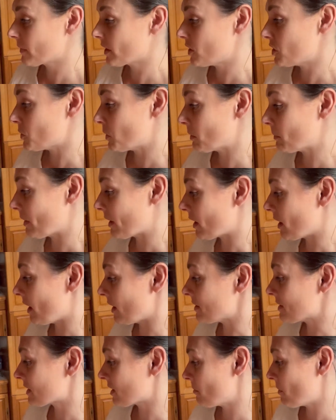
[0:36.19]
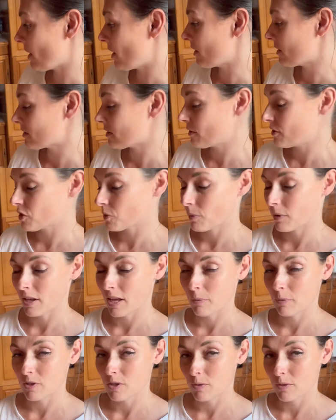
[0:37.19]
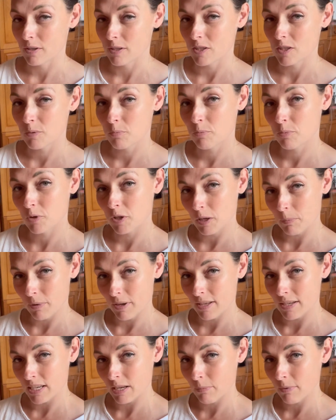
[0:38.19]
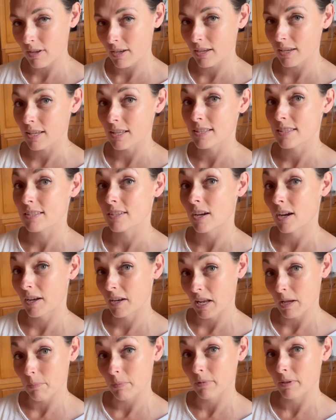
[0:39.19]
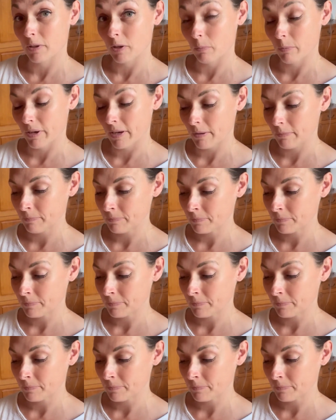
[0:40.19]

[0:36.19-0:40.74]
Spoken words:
Doing my cost comparison to when I would do this pre-pandemic, it's gone up a little bit.